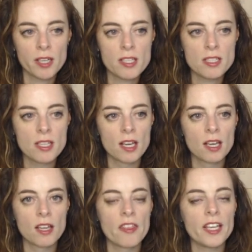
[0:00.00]

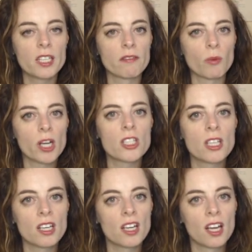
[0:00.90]
WordPress. Thank you for
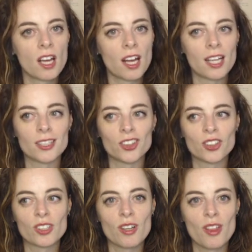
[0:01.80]
watching,
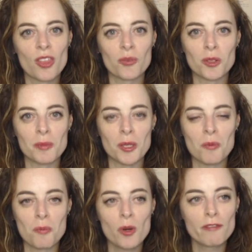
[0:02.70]
and there
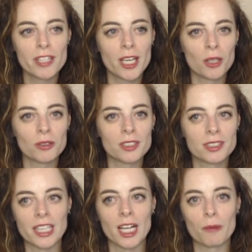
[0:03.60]
will be more
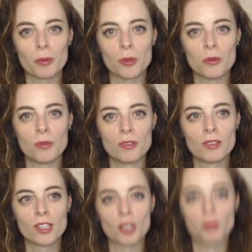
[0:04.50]
videos to help you